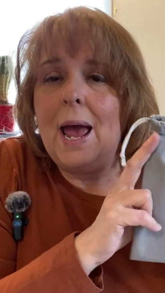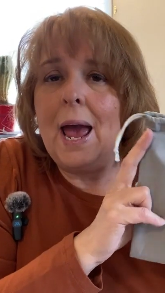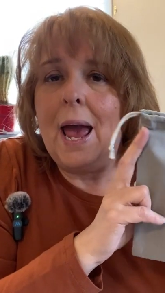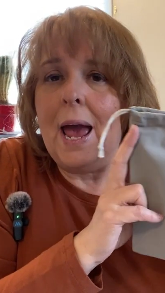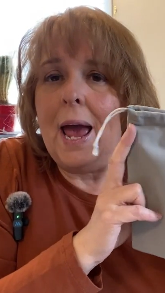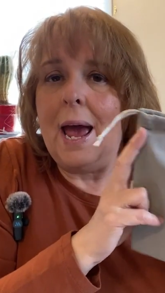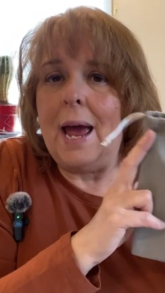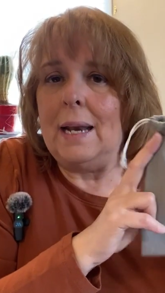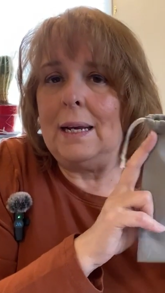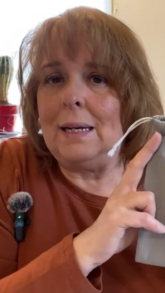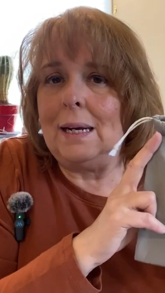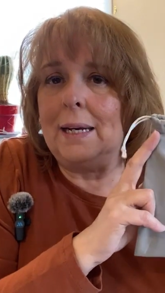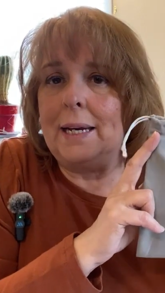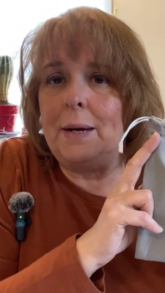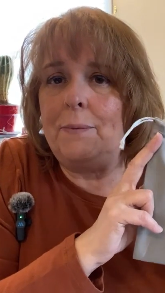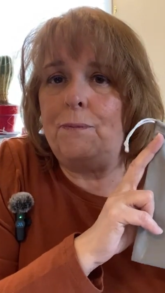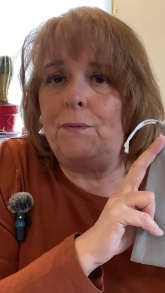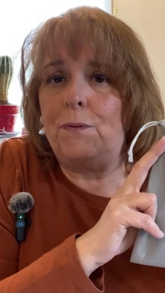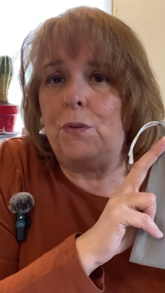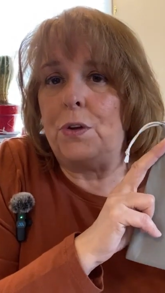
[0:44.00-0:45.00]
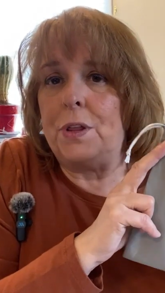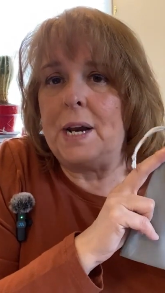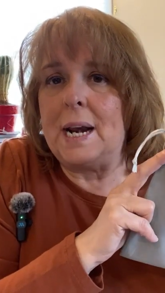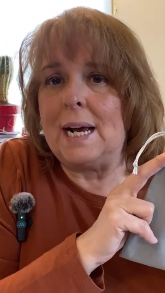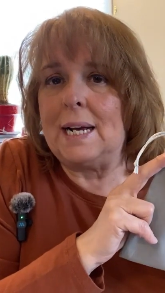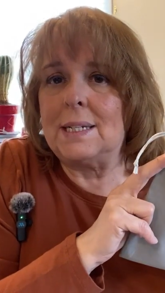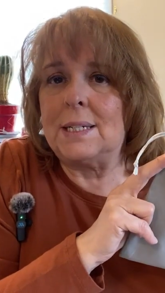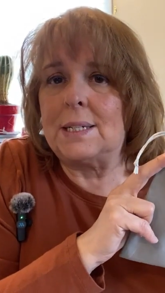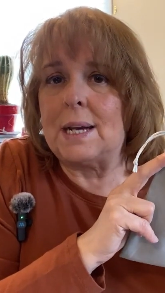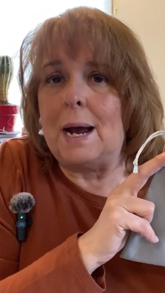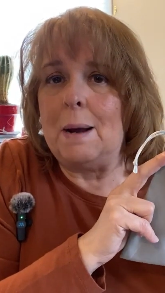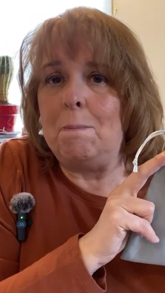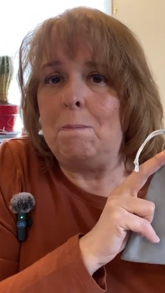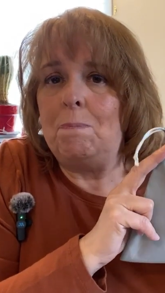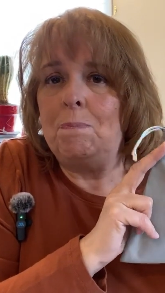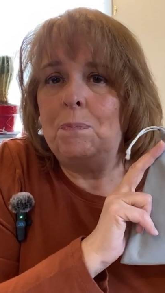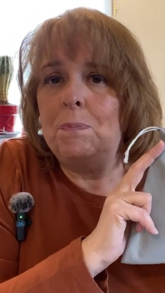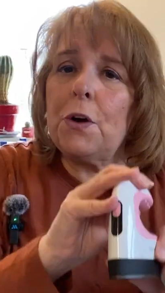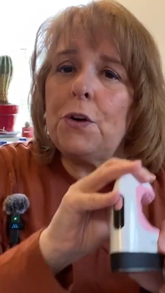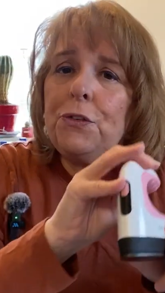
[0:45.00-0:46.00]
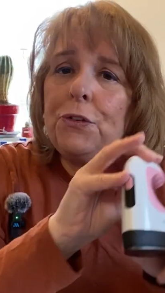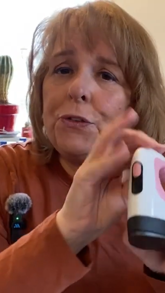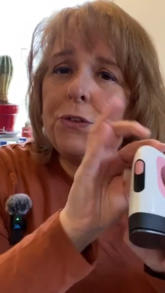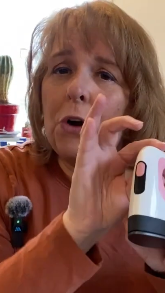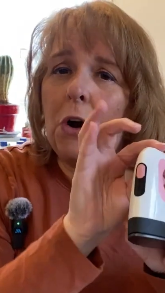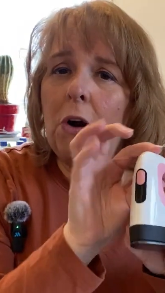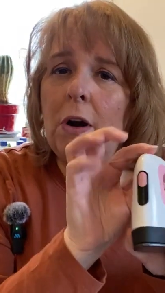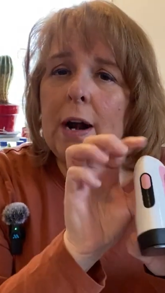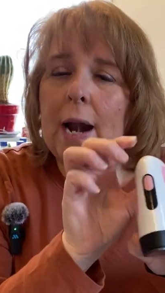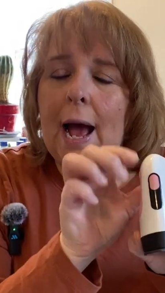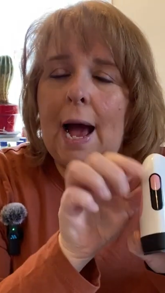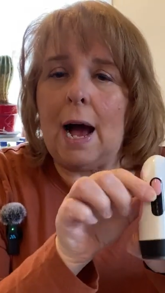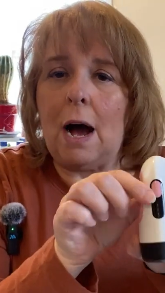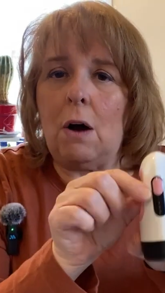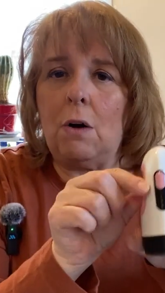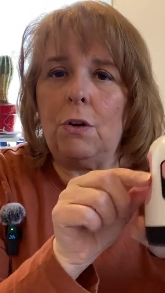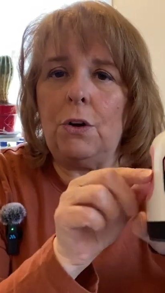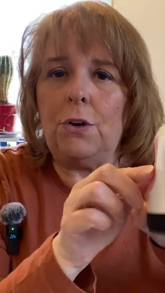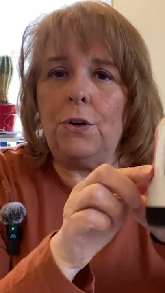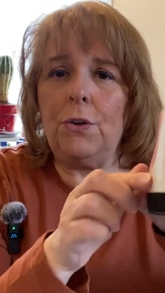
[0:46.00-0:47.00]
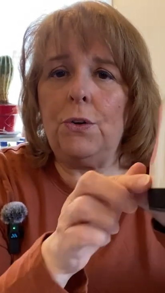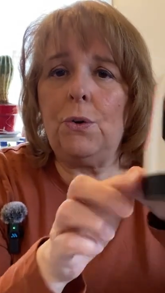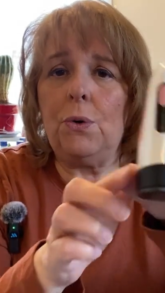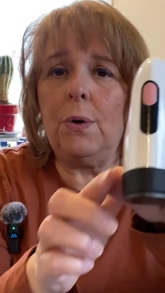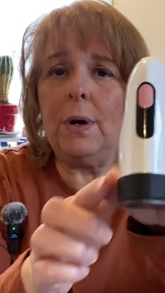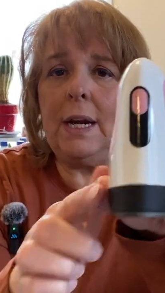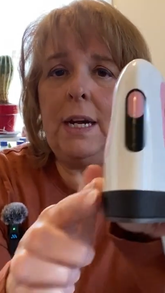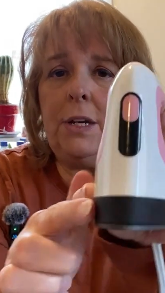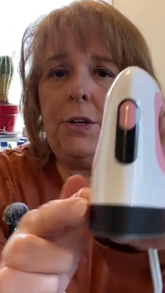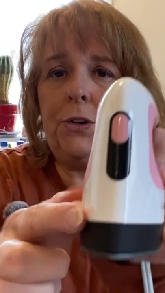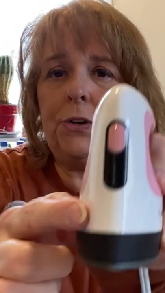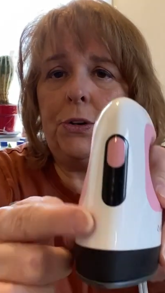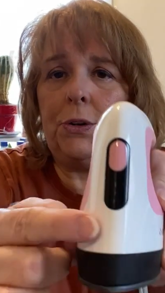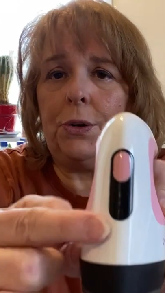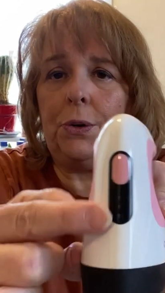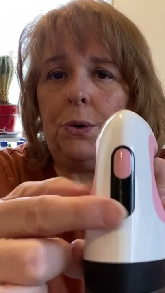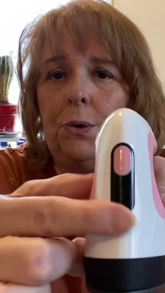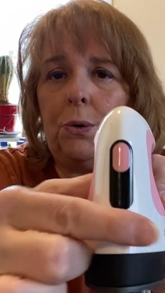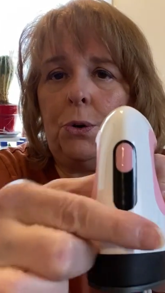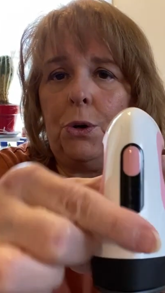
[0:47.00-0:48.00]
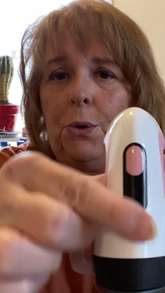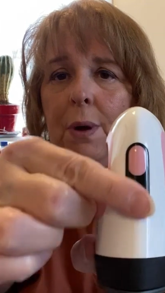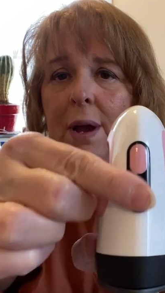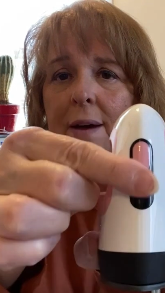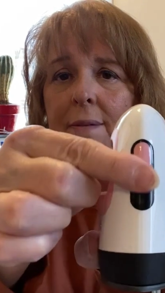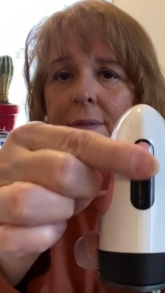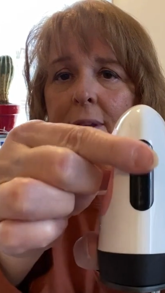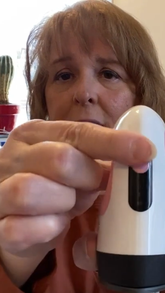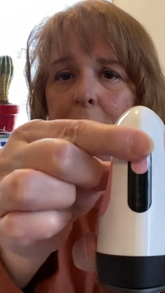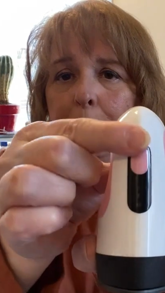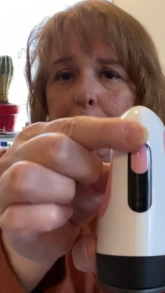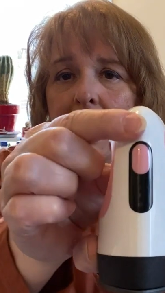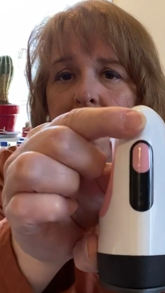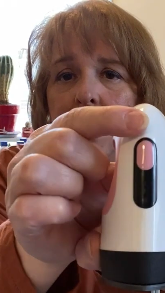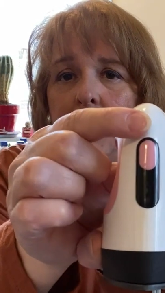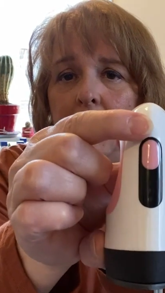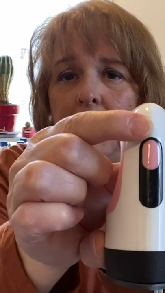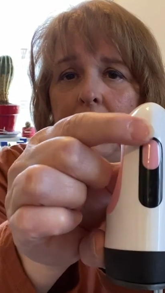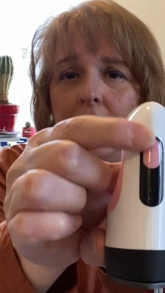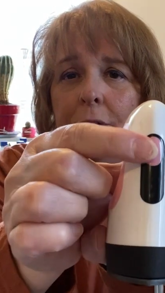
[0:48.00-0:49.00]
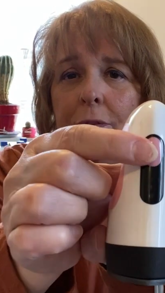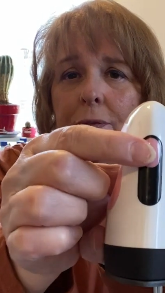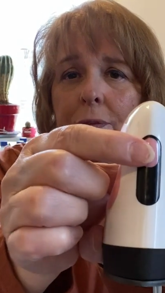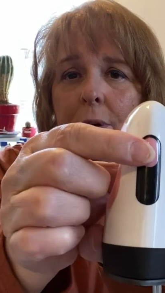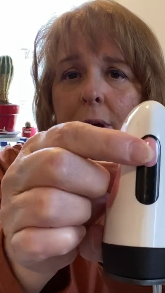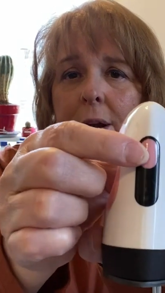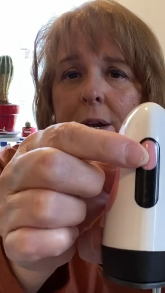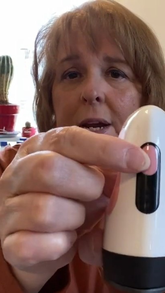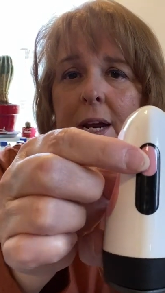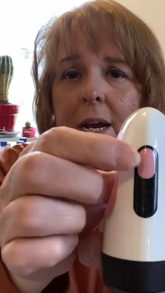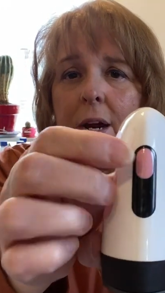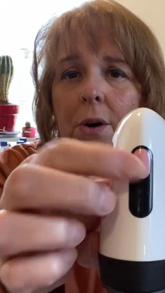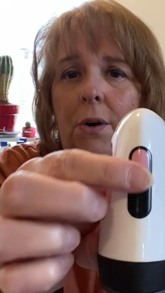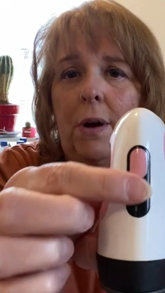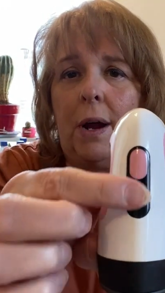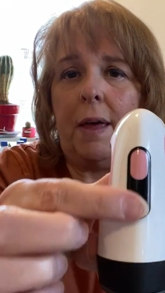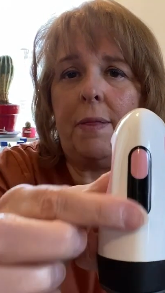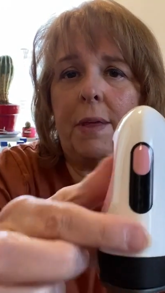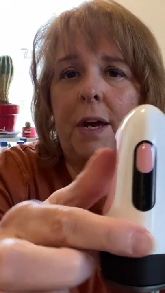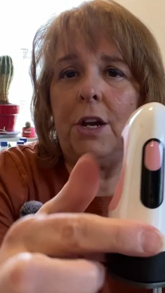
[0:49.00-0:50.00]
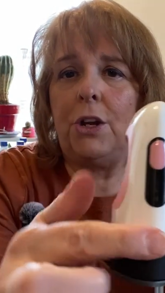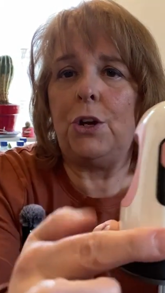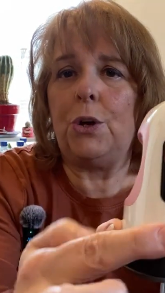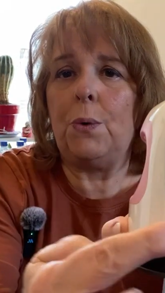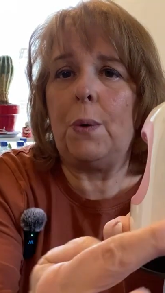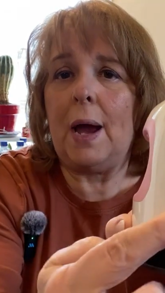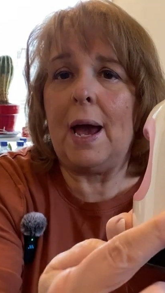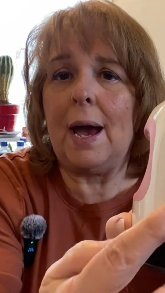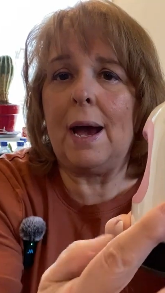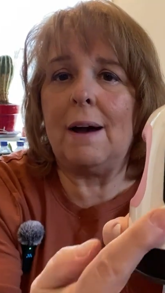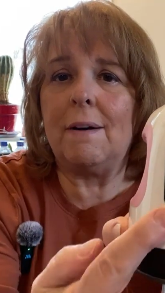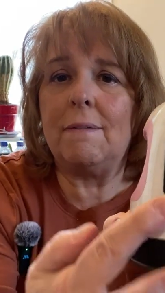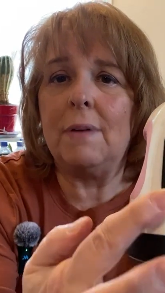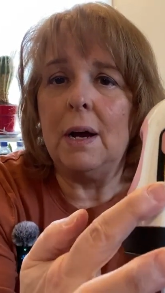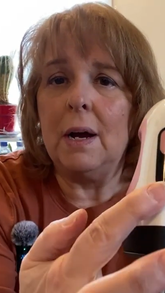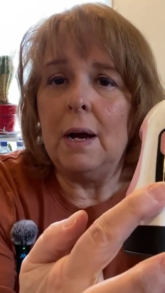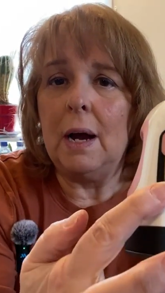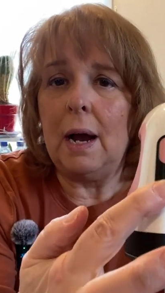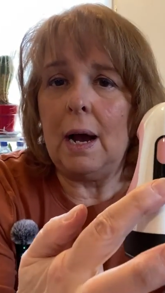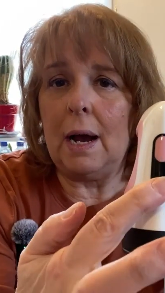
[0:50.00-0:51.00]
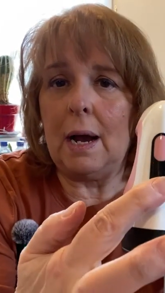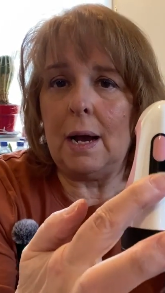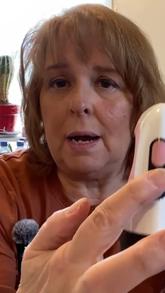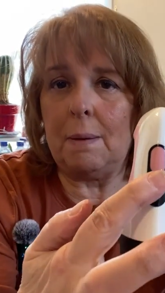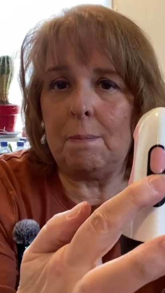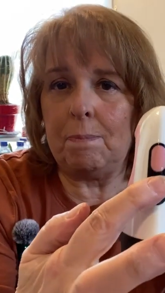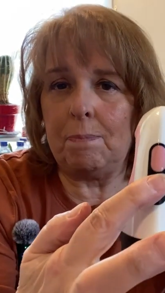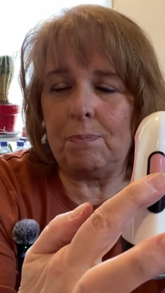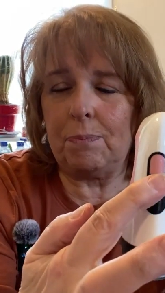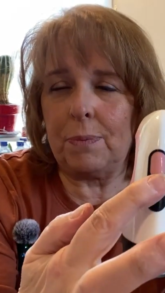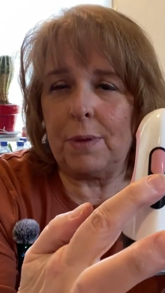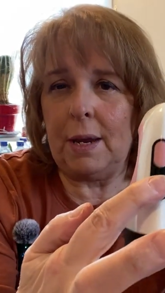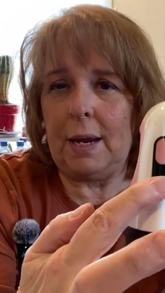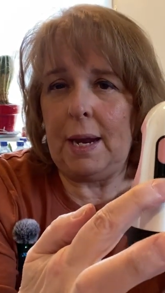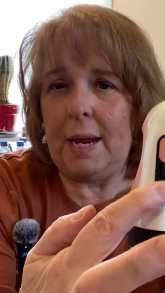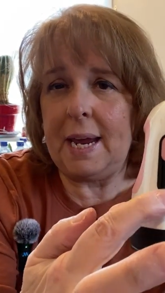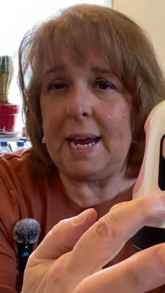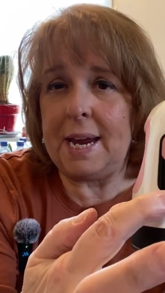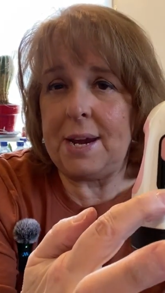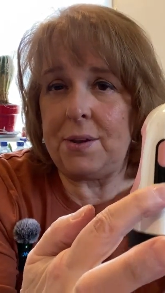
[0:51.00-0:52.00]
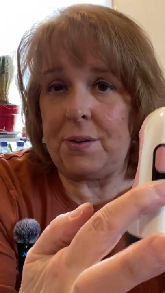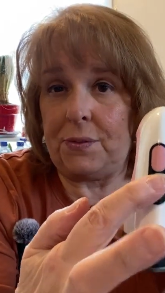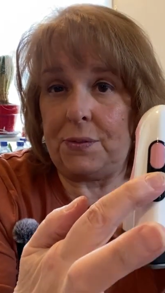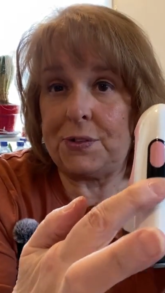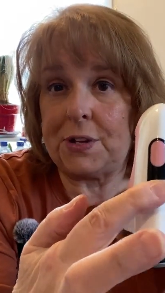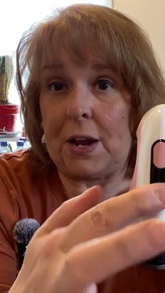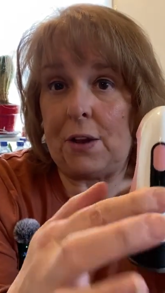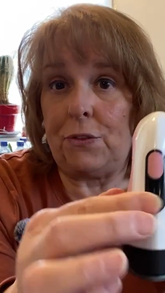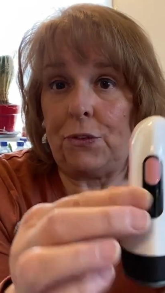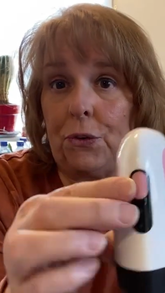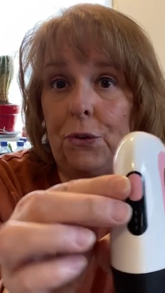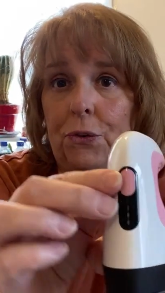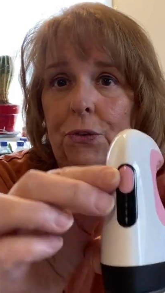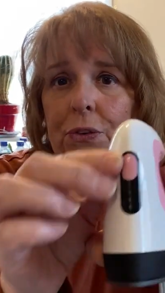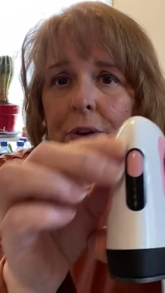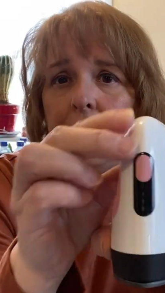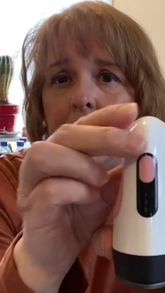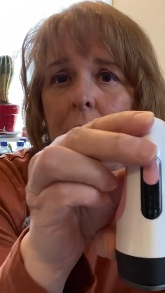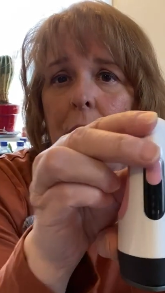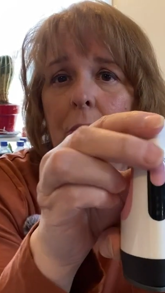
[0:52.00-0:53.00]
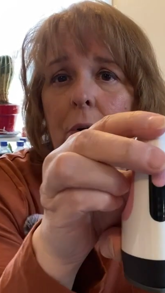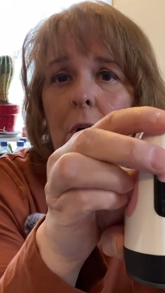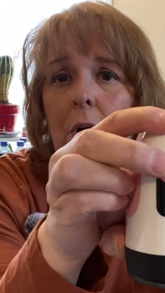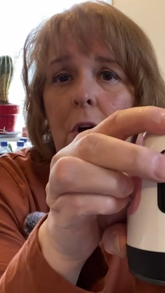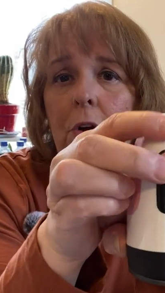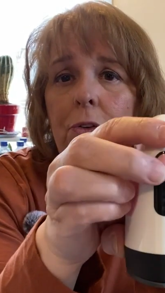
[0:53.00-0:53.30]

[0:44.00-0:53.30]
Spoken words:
and clean for the next time. First start out, you have these buttons in the front here, and then you have heat sensors here.